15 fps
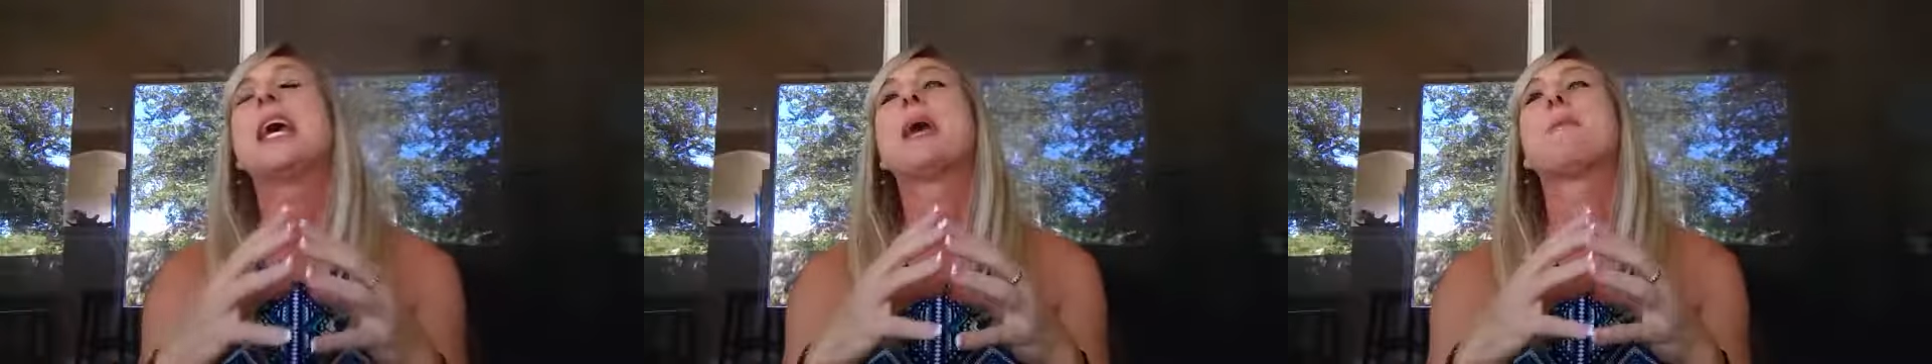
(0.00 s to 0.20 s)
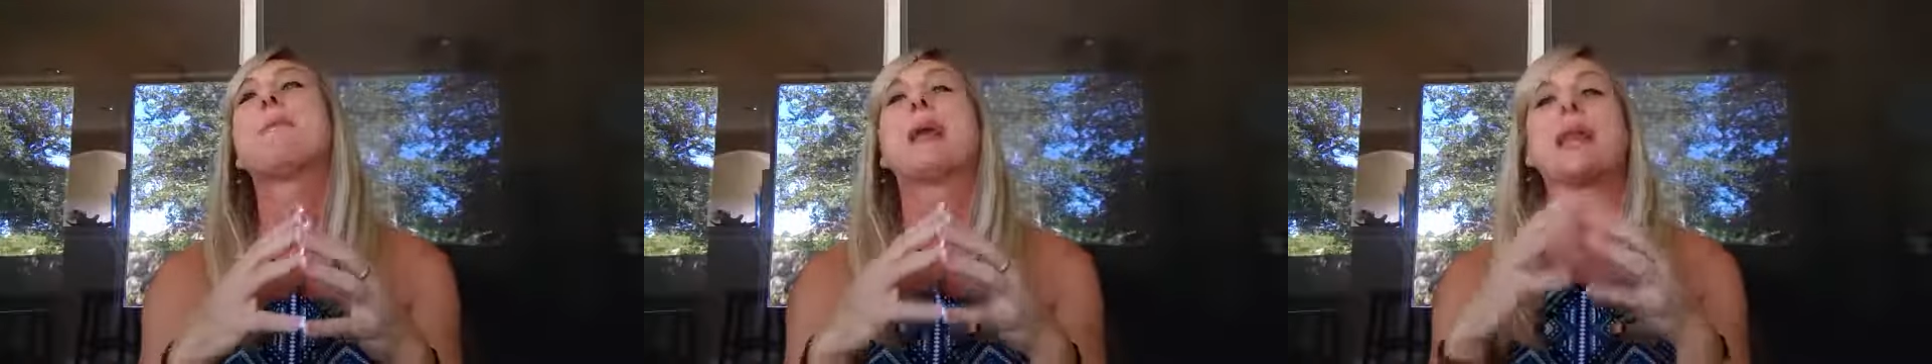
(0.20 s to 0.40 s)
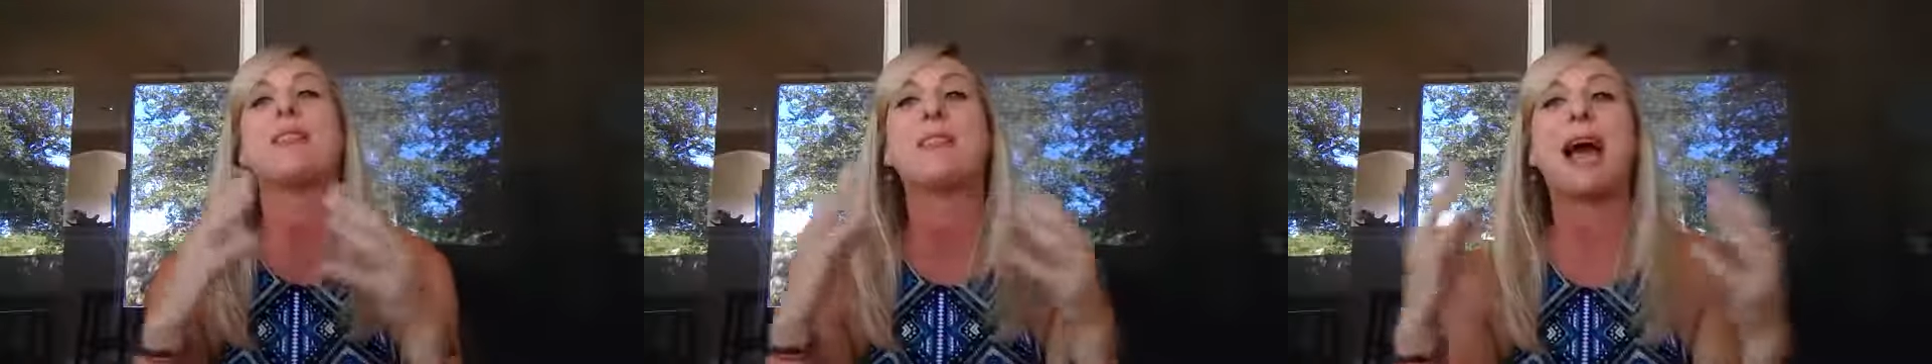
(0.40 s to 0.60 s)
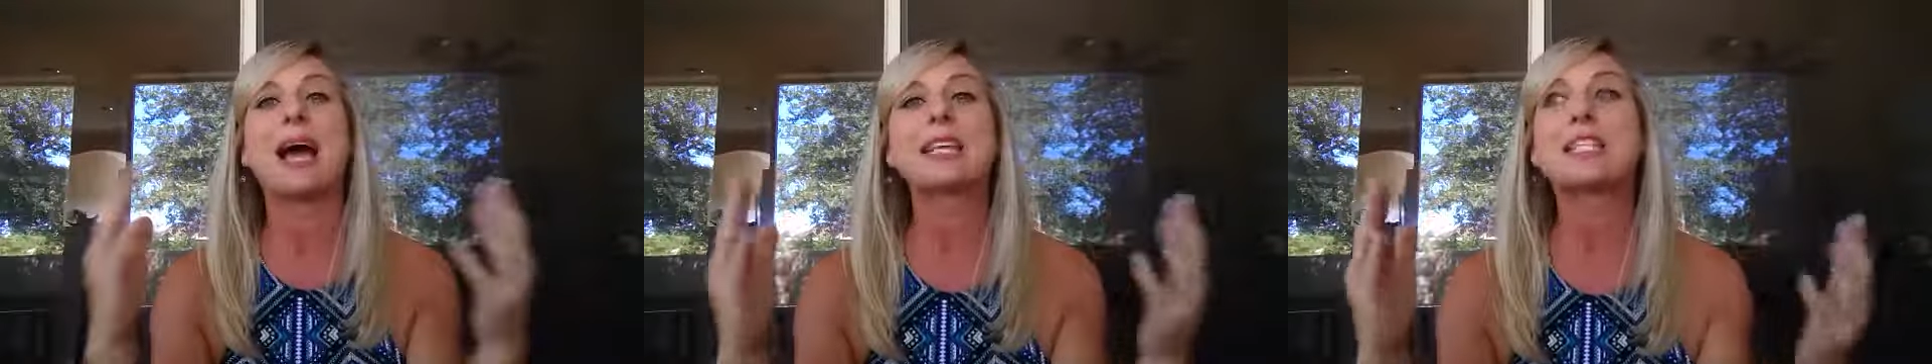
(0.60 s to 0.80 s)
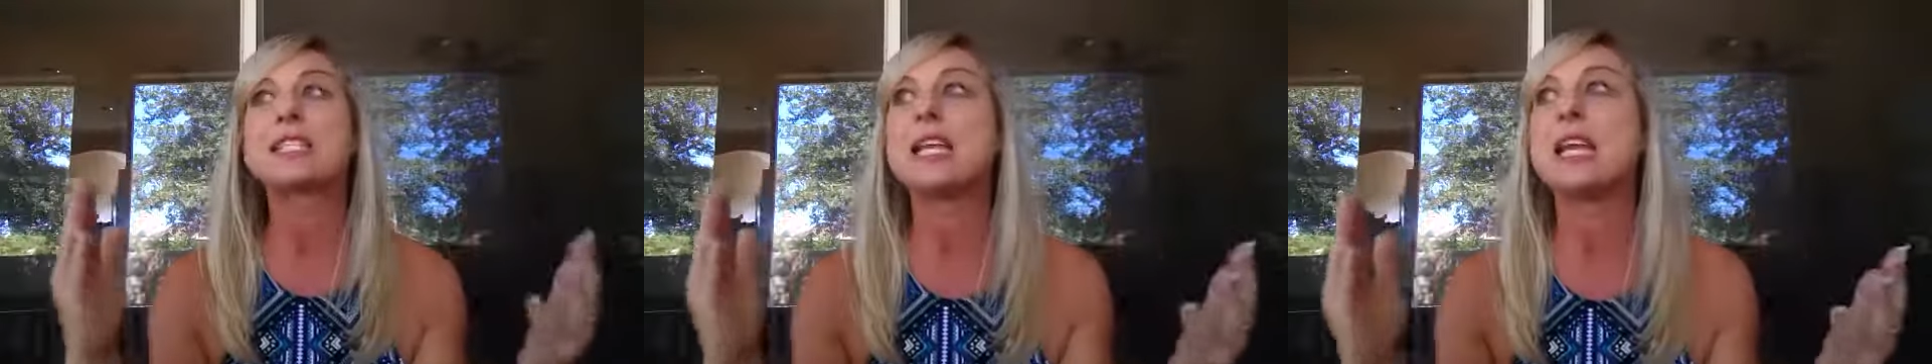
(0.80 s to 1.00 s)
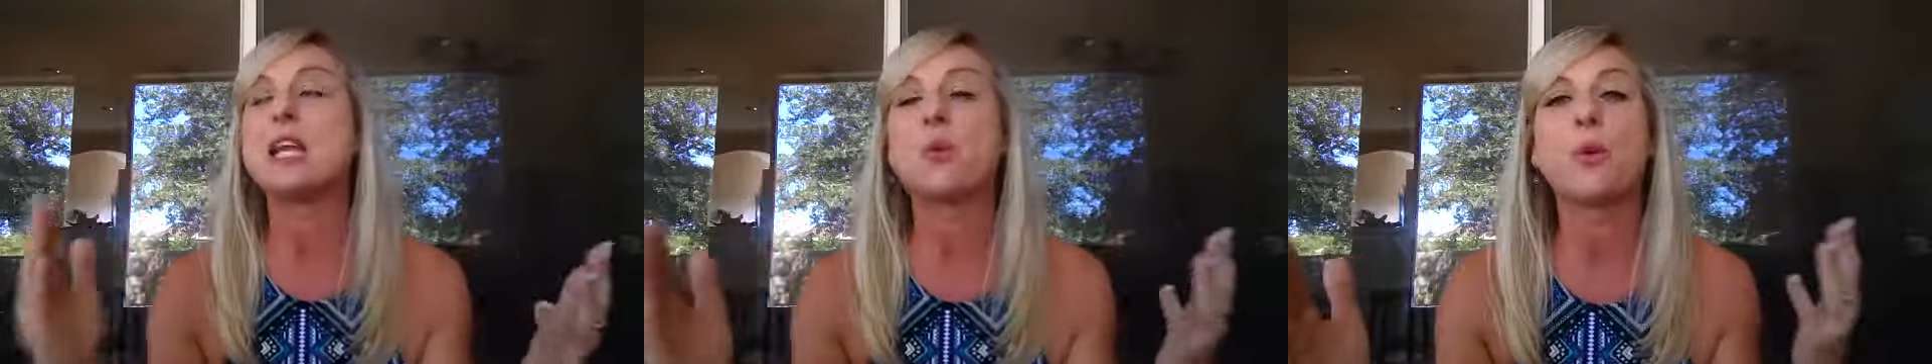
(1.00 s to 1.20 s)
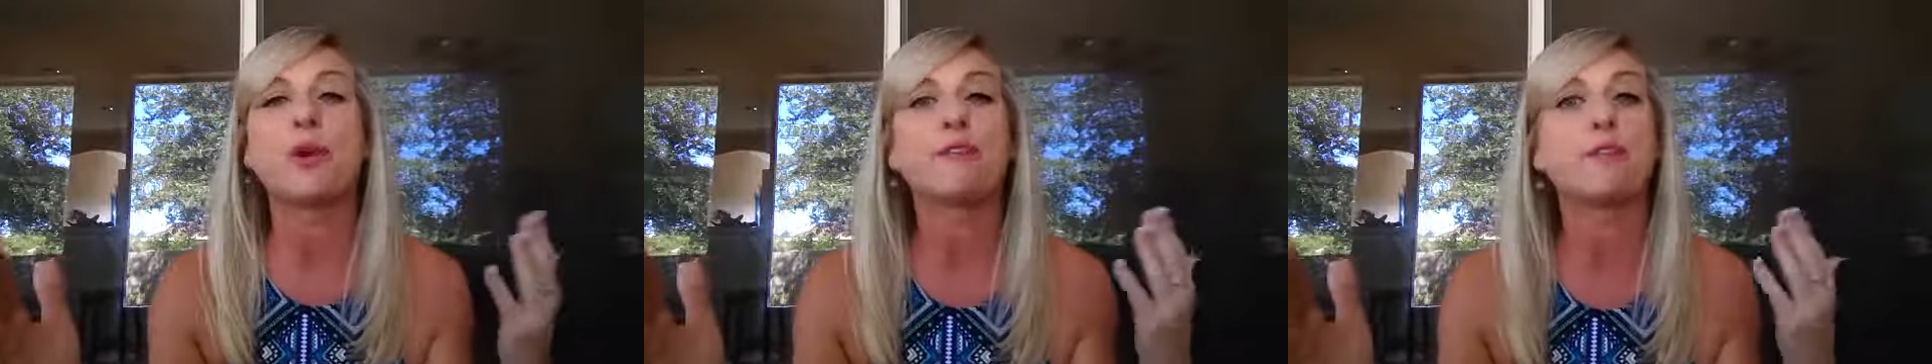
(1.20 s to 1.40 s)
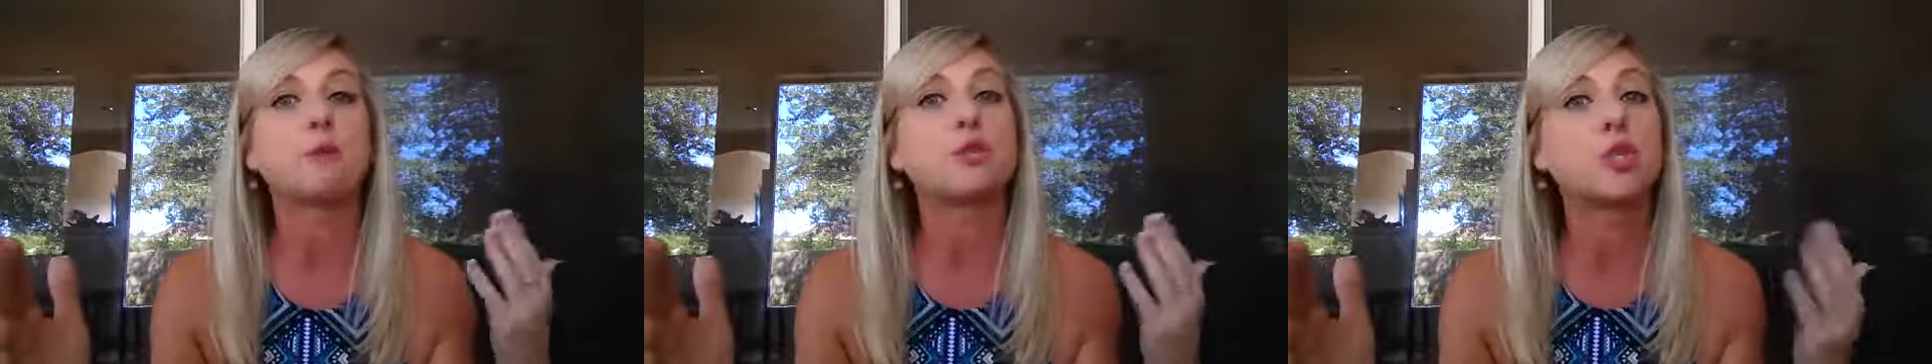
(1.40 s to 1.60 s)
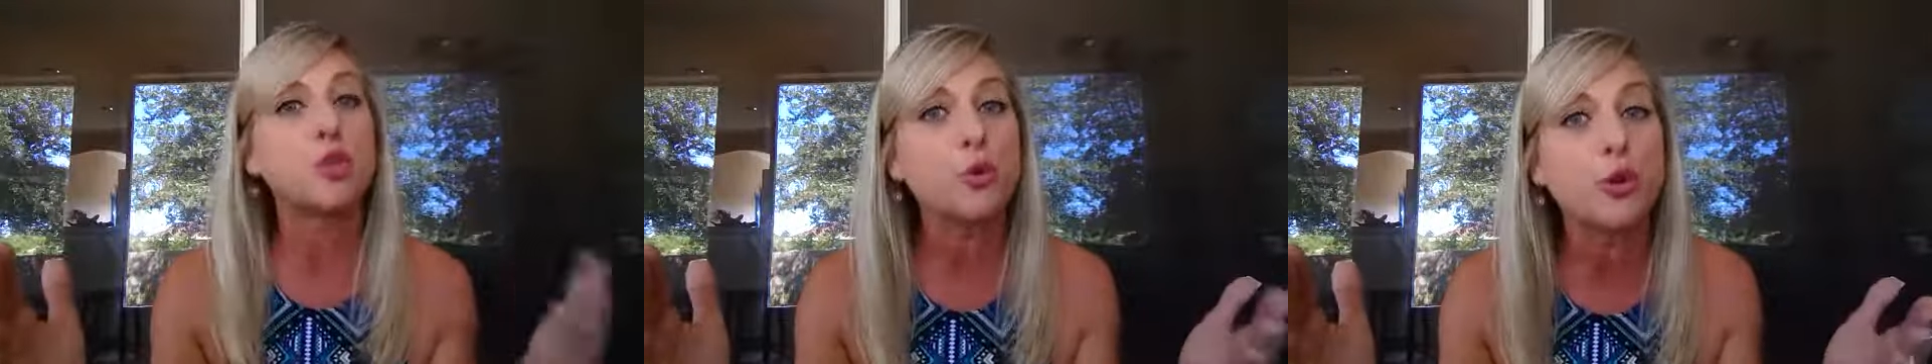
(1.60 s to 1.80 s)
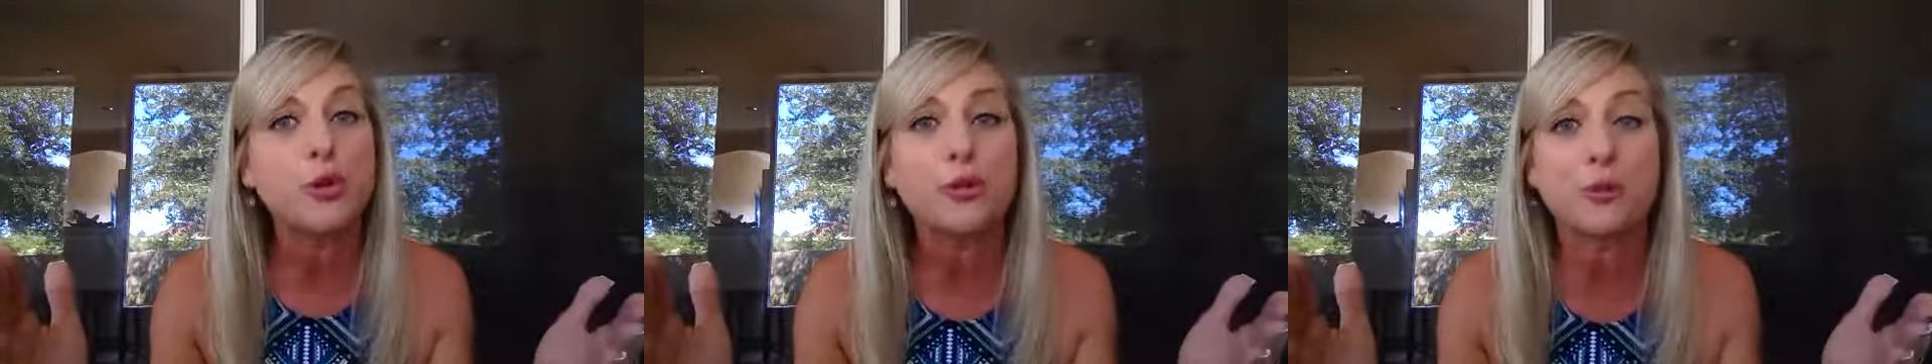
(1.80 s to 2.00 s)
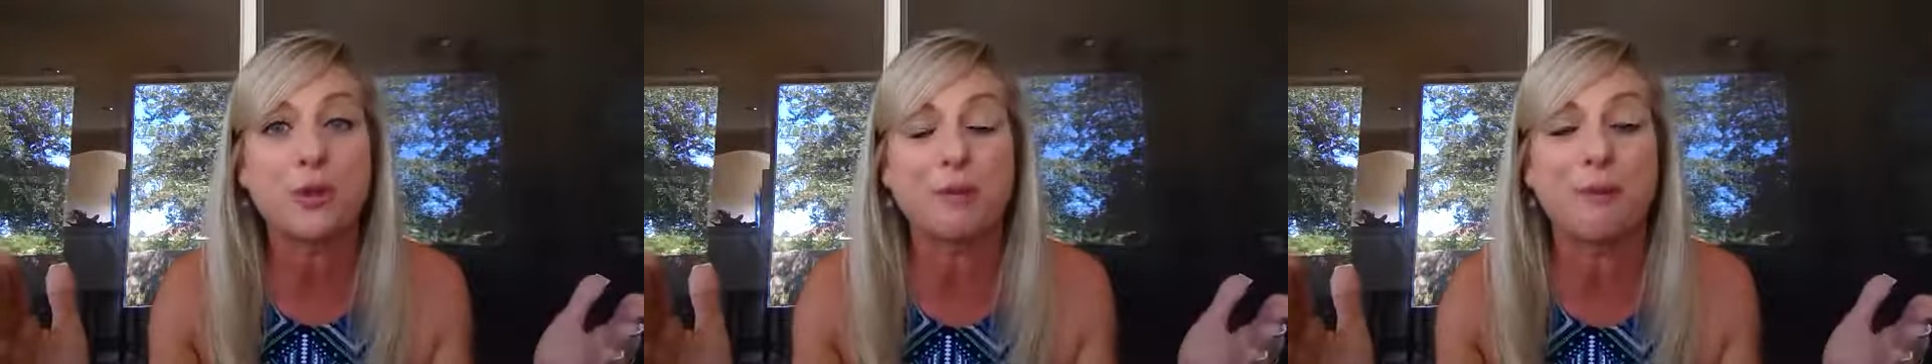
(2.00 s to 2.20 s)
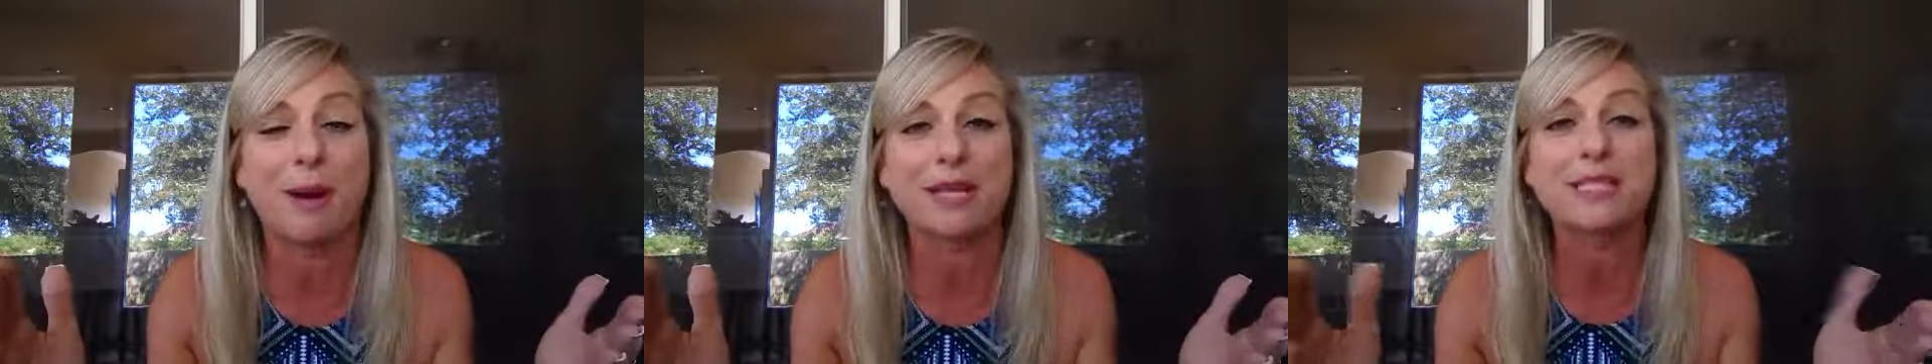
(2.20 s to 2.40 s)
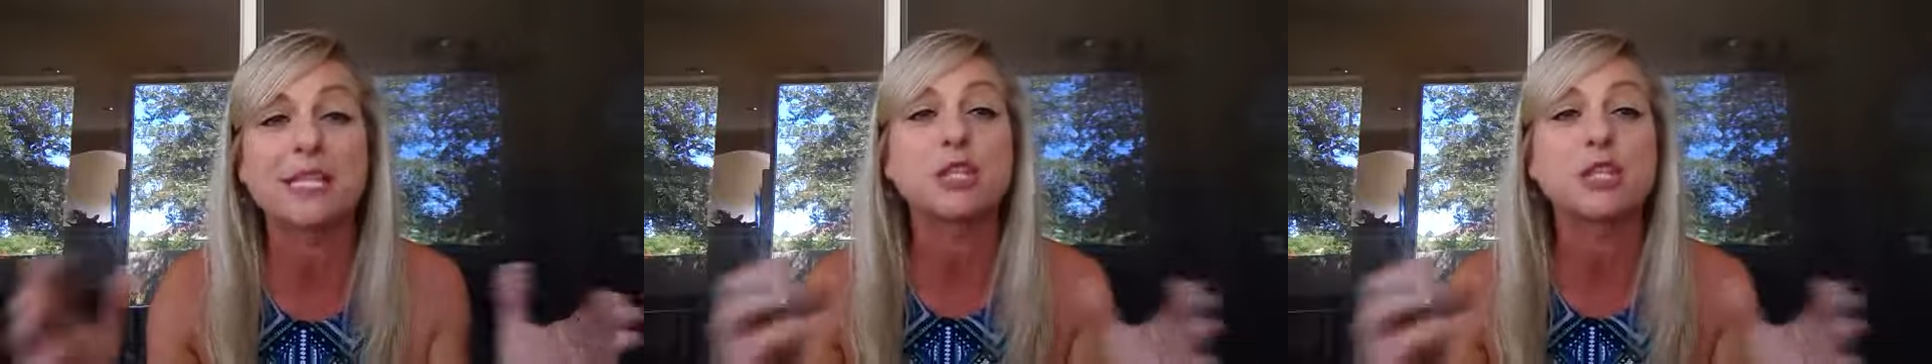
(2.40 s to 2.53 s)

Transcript: but it lasts anywhere from 2 to 3 months.